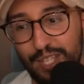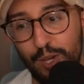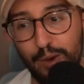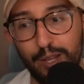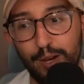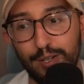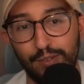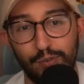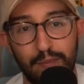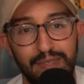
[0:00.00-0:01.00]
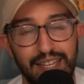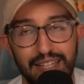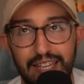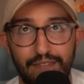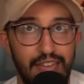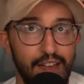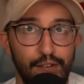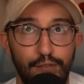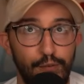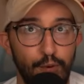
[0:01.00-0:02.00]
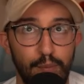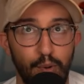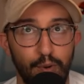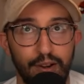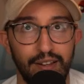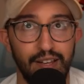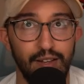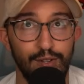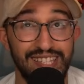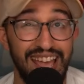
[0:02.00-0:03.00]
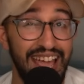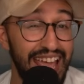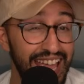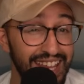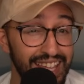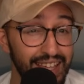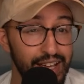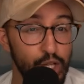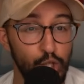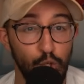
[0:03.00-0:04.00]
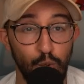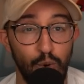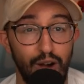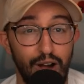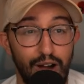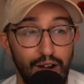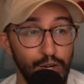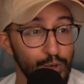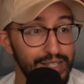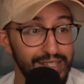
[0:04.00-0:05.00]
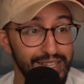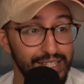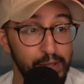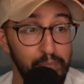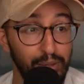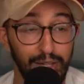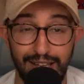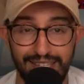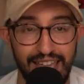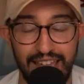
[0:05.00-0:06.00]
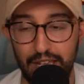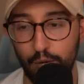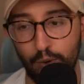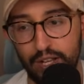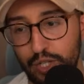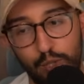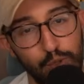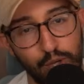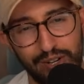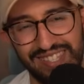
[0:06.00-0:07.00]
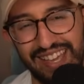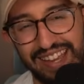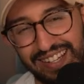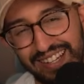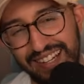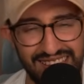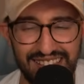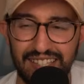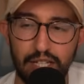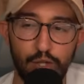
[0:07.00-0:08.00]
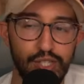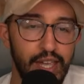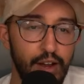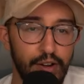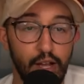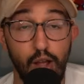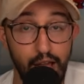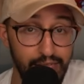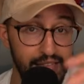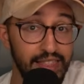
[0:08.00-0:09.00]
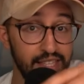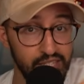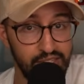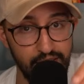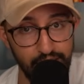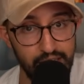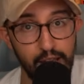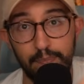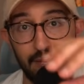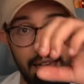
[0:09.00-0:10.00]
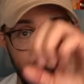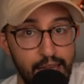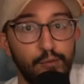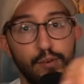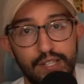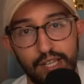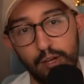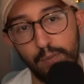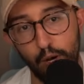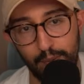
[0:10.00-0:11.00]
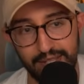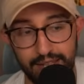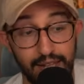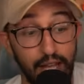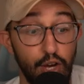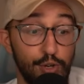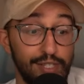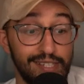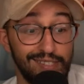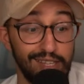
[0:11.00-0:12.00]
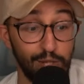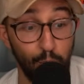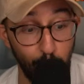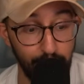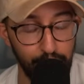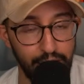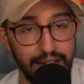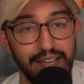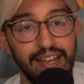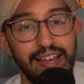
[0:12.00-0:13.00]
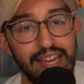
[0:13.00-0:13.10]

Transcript: So it goes from dealing, if they have a full board, what is that, 80 to 160 plus 80 across 2 turns. Like it's a little scary. And this is divvied up to every single Pokemon. It's not like 116 to 1, right?